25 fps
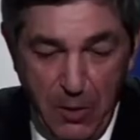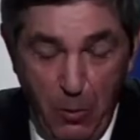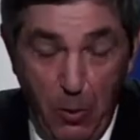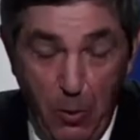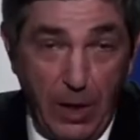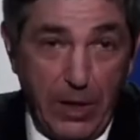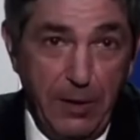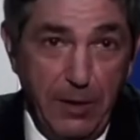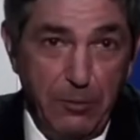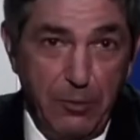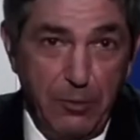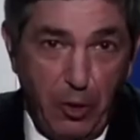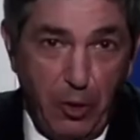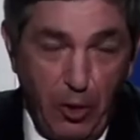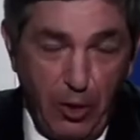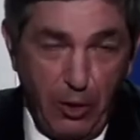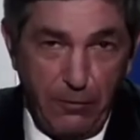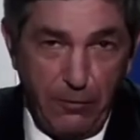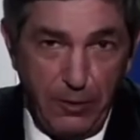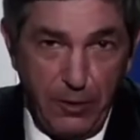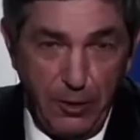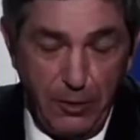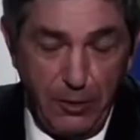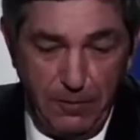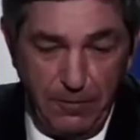Welcome to
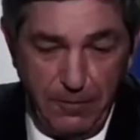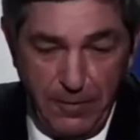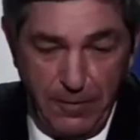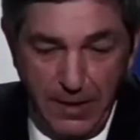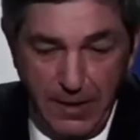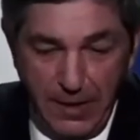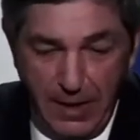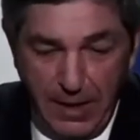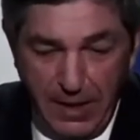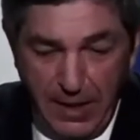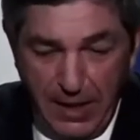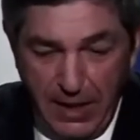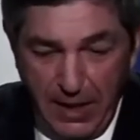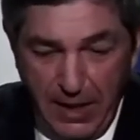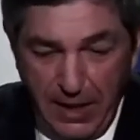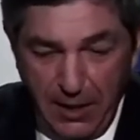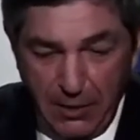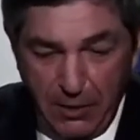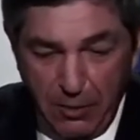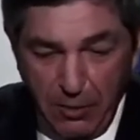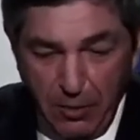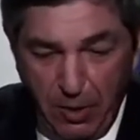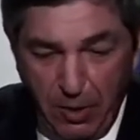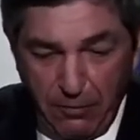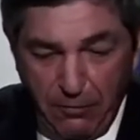all of you
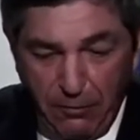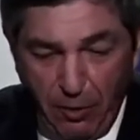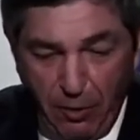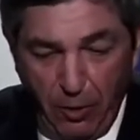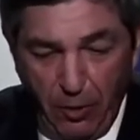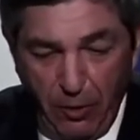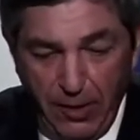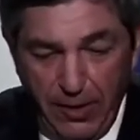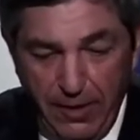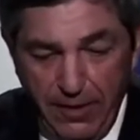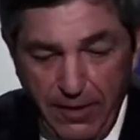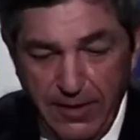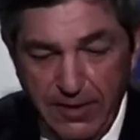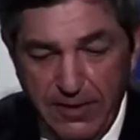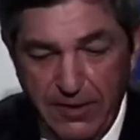who are following